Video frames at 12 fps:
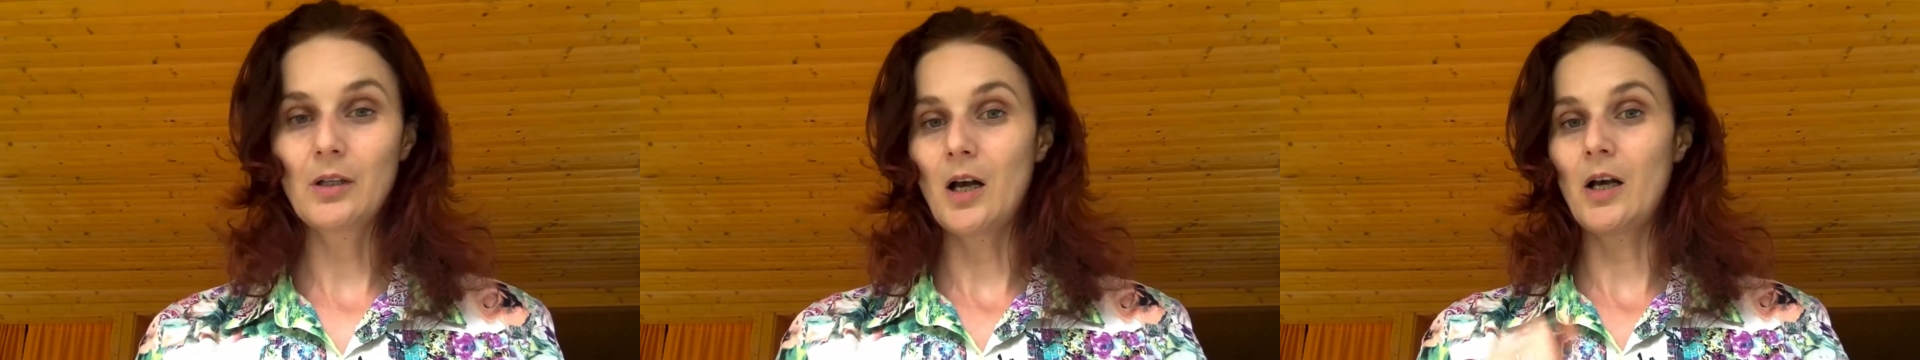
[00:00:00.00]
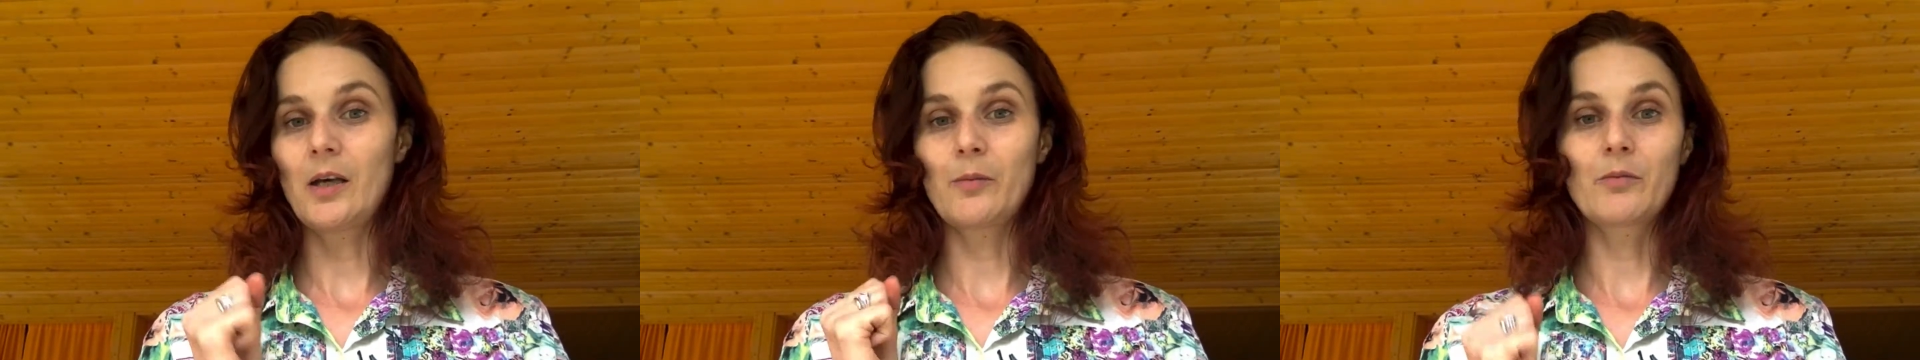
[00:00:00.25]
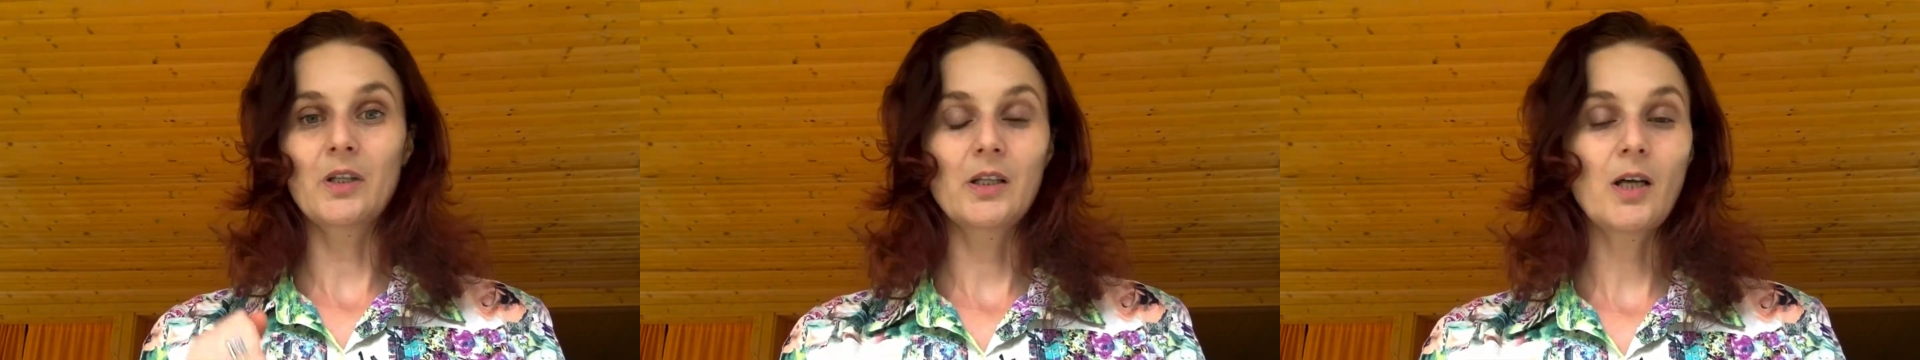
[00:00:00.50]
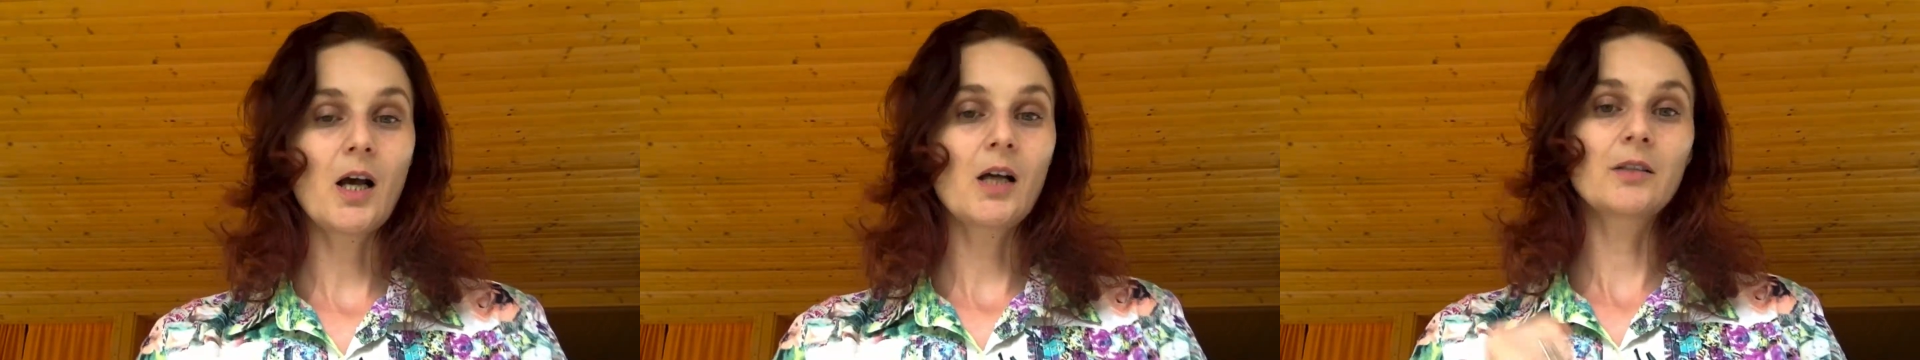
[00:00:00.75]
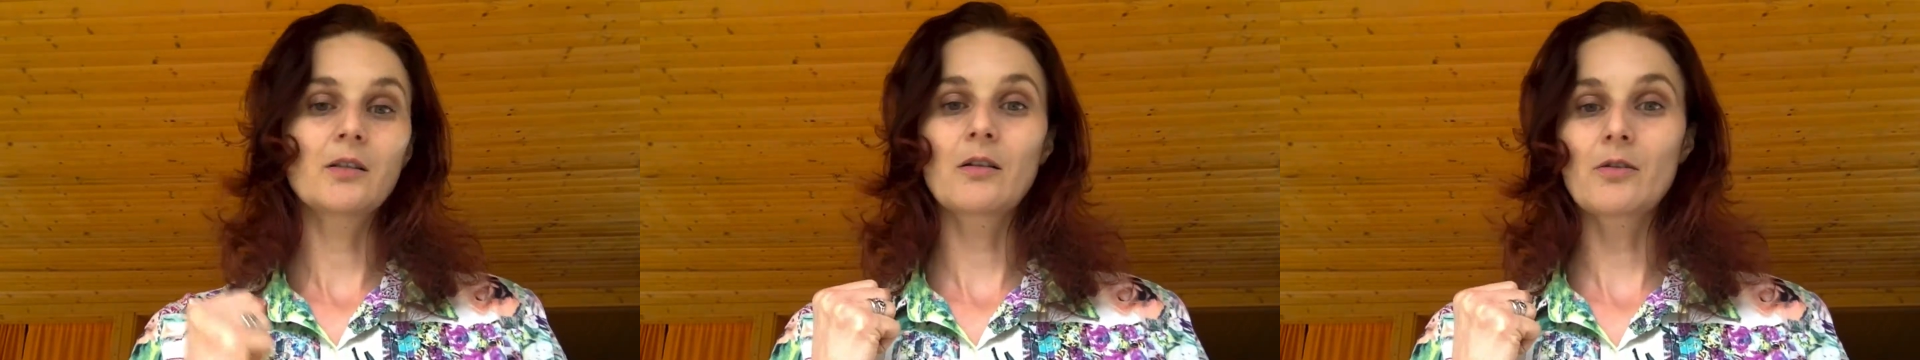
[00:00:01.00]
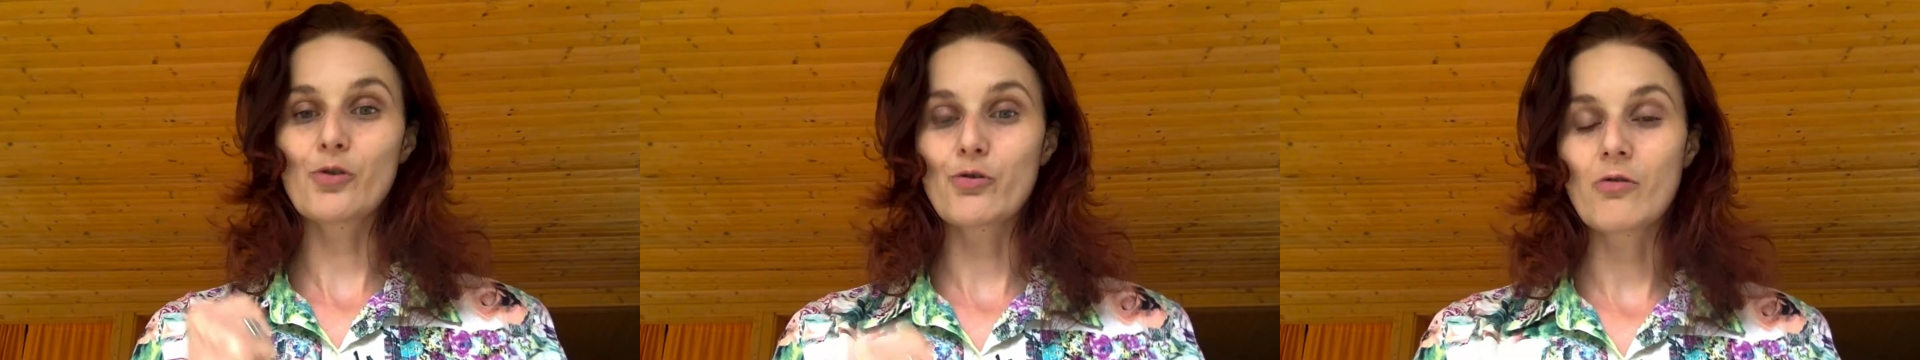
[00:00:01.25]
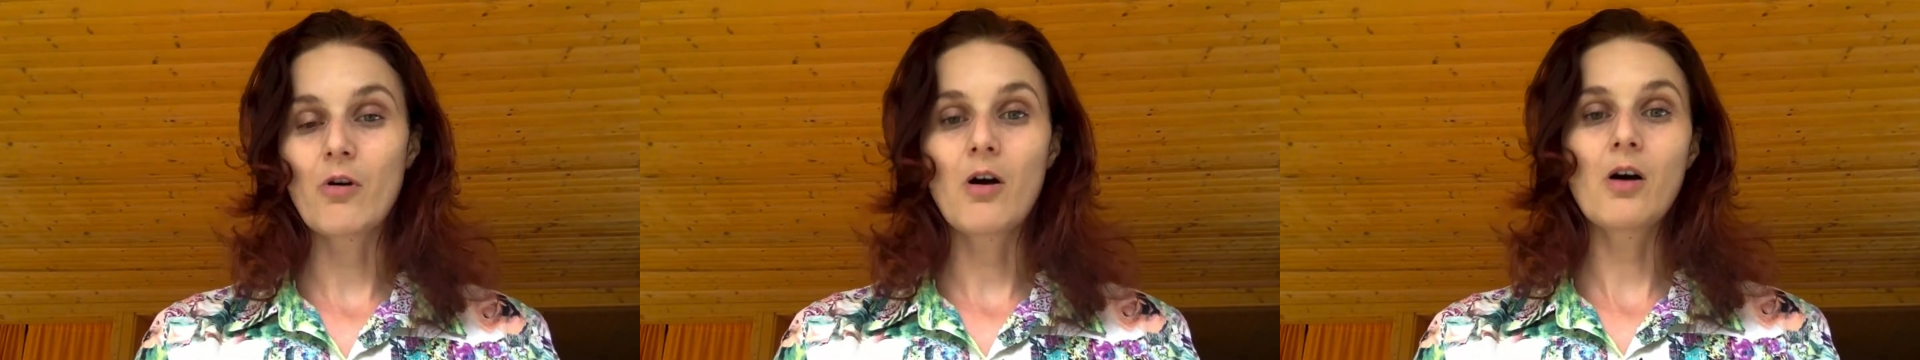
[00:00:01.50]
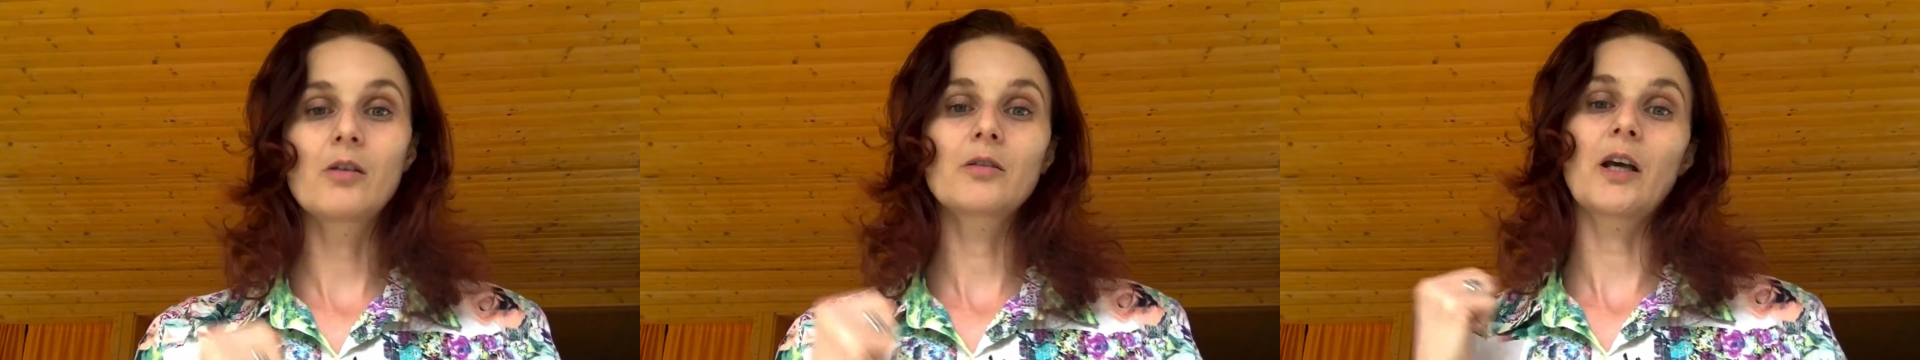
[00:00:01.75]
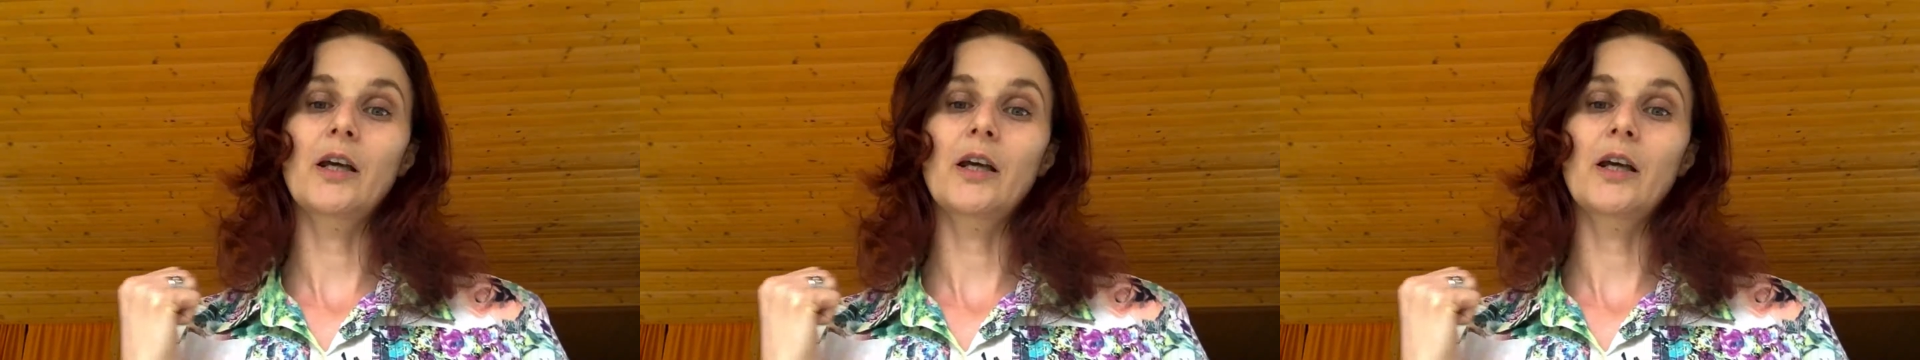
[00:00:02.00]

I am young, strong,